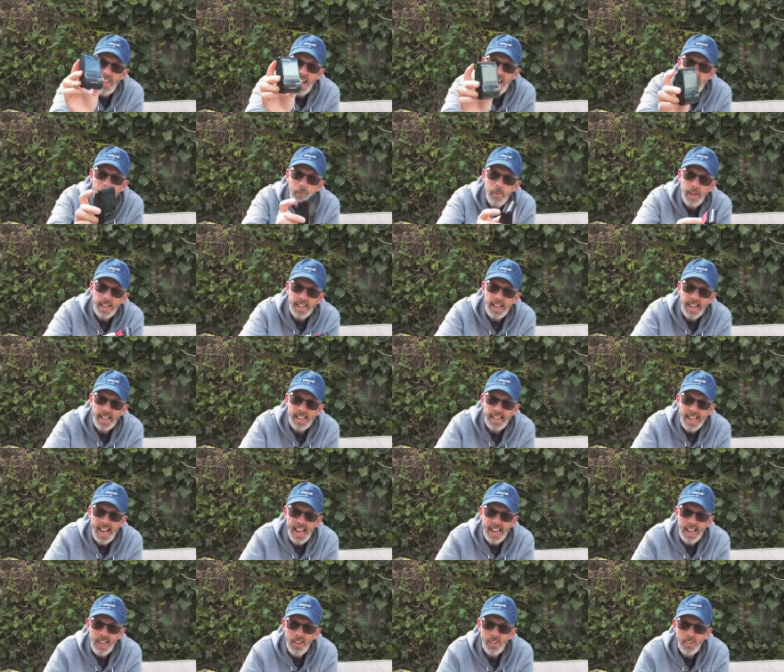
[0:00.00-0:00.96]
then we can
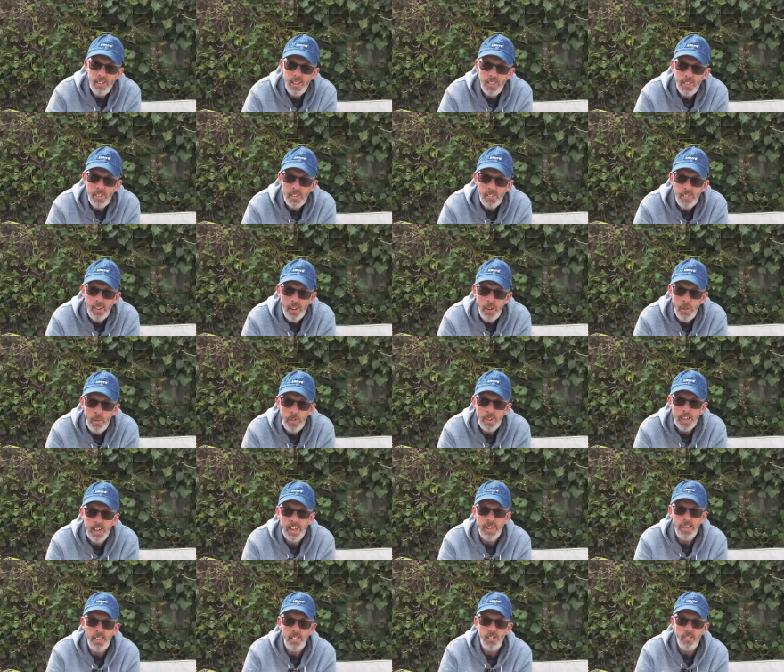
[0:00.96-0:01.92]
get out on the road
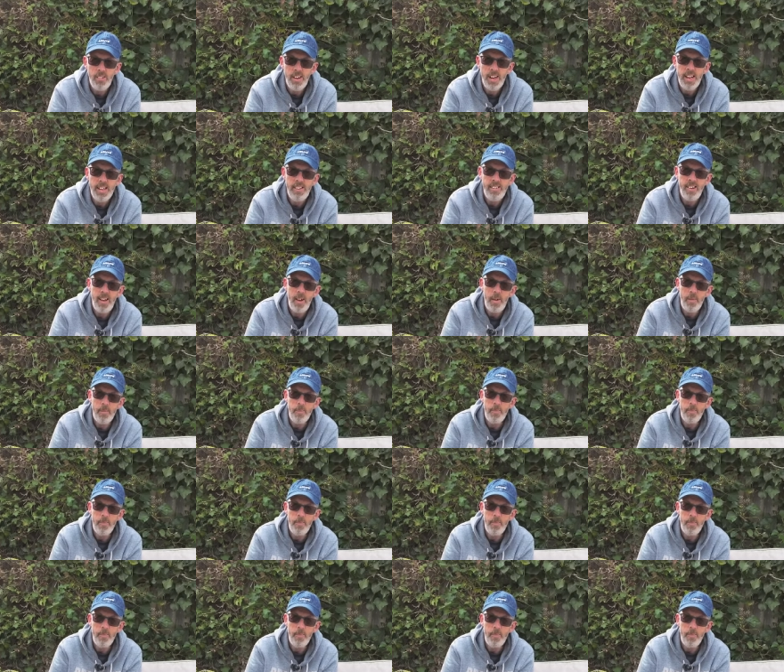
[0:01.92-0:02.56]
and try it out.